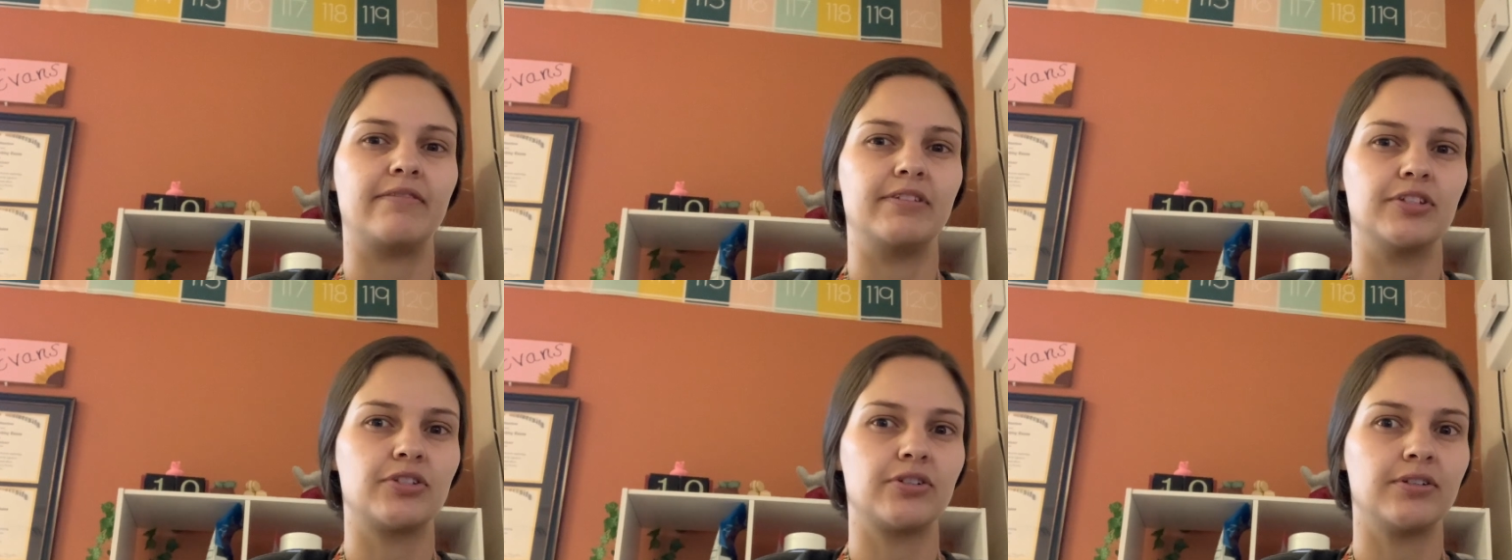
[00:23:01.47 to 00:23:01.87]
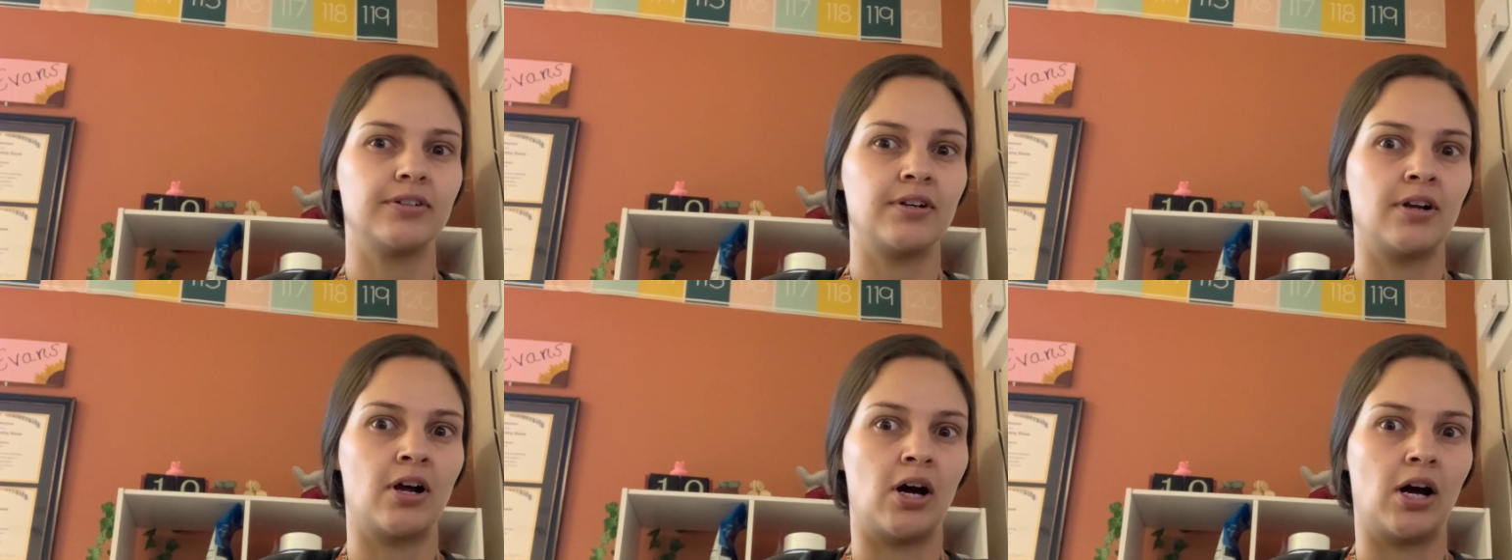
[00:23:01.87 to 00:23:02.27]
this or
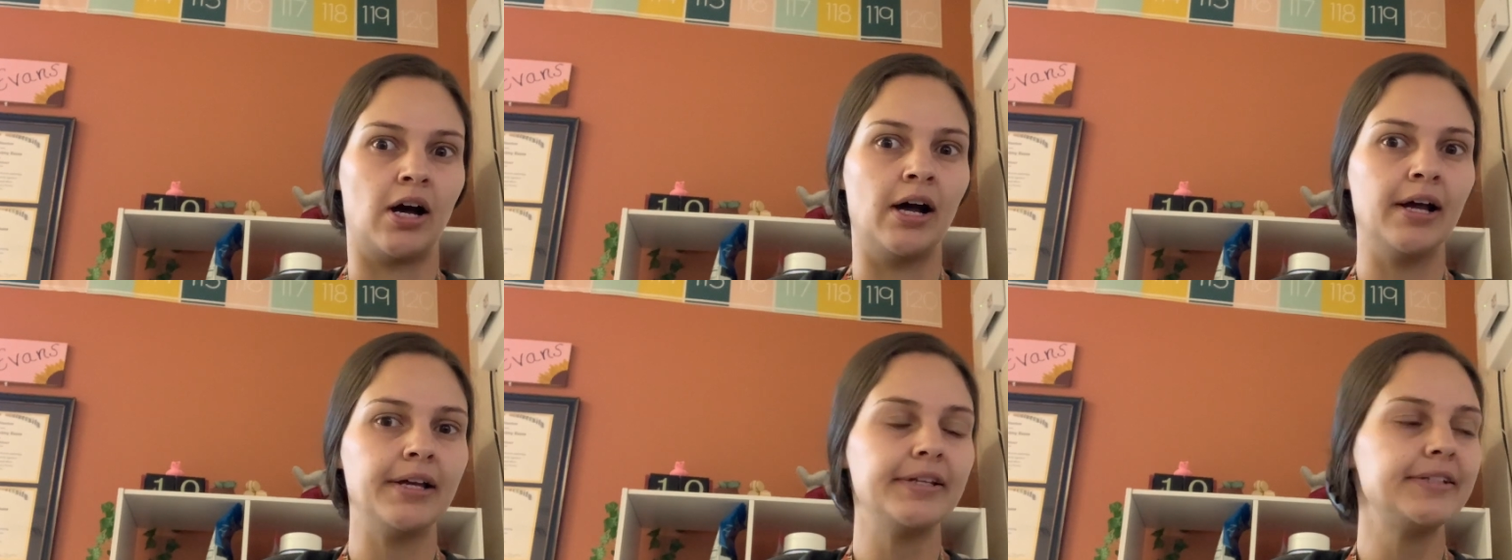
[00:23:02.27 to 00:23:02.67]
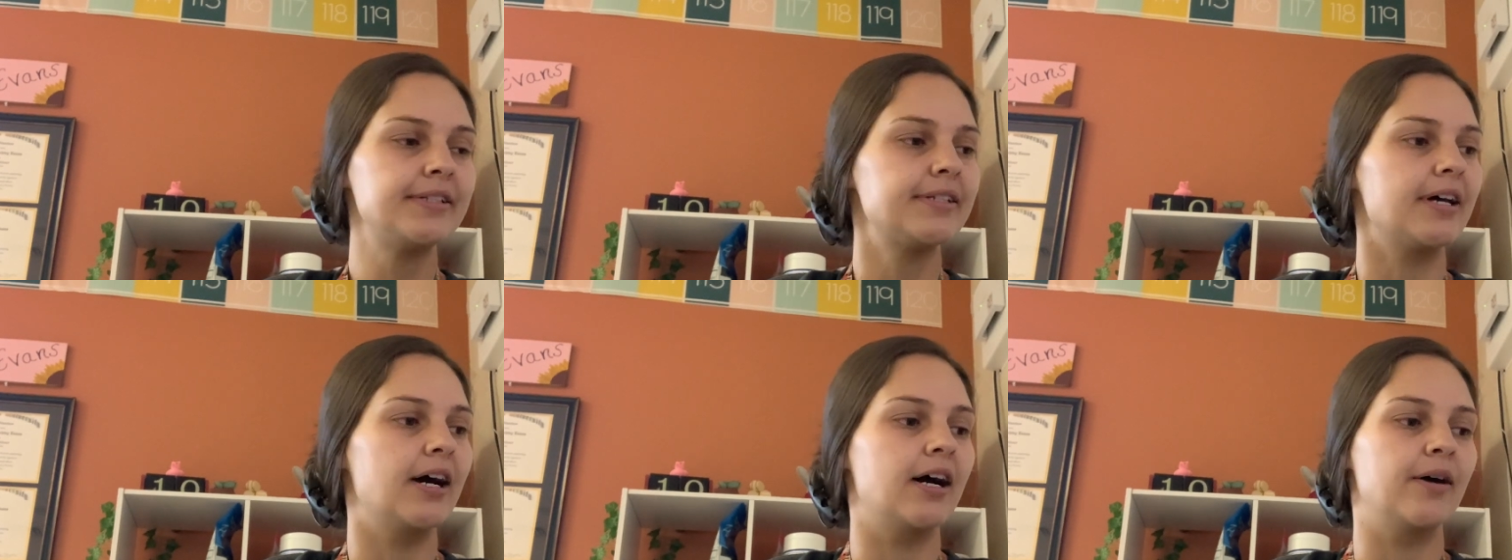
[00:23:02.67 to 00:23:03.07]
not,
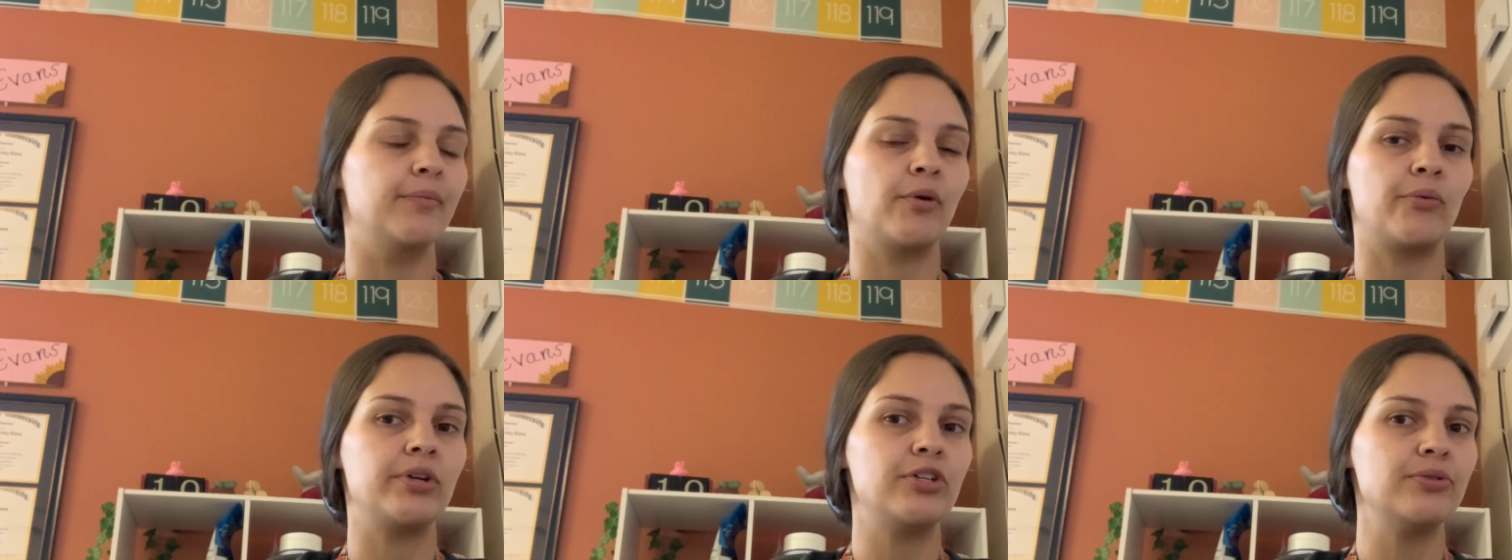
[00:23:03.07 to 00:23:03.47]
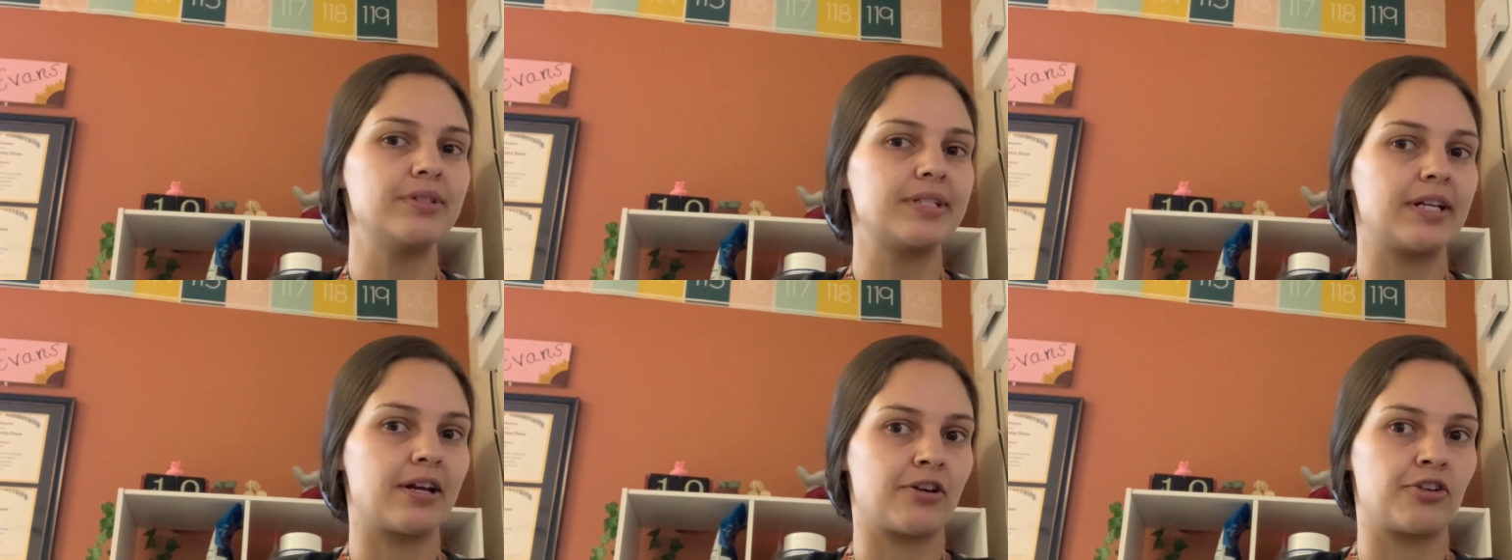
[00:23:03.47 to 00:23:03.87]
but we do
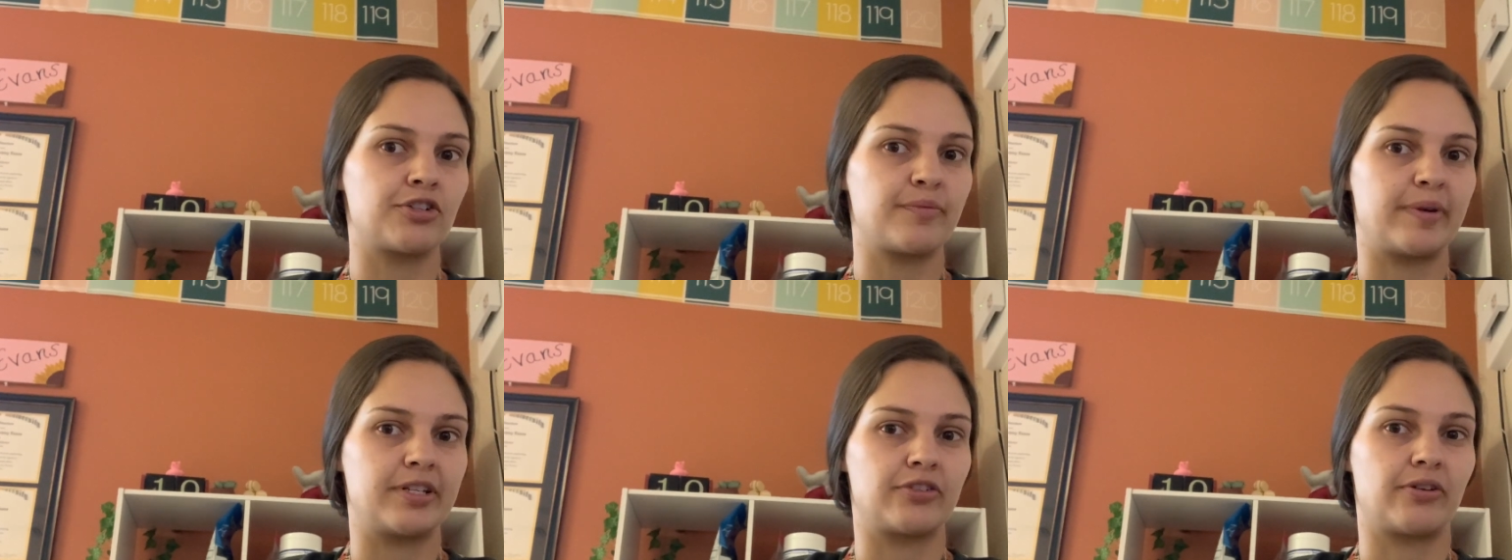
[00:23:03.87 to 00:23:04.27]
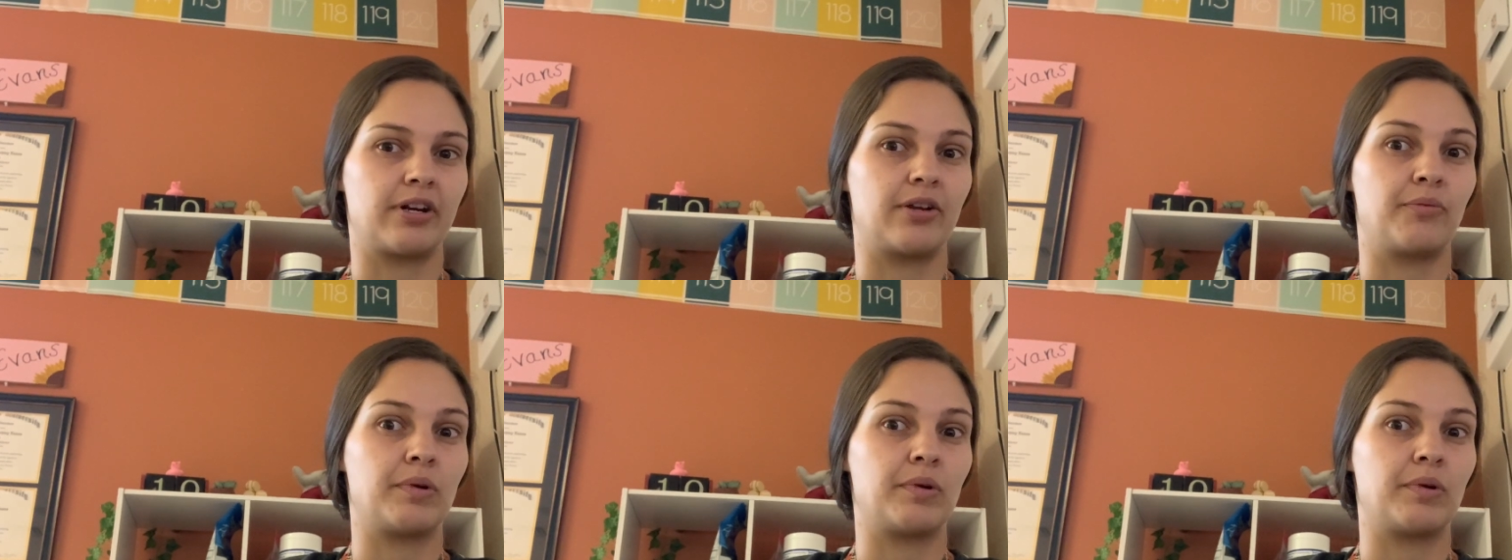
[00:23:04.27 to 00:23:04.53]
standards-based grading.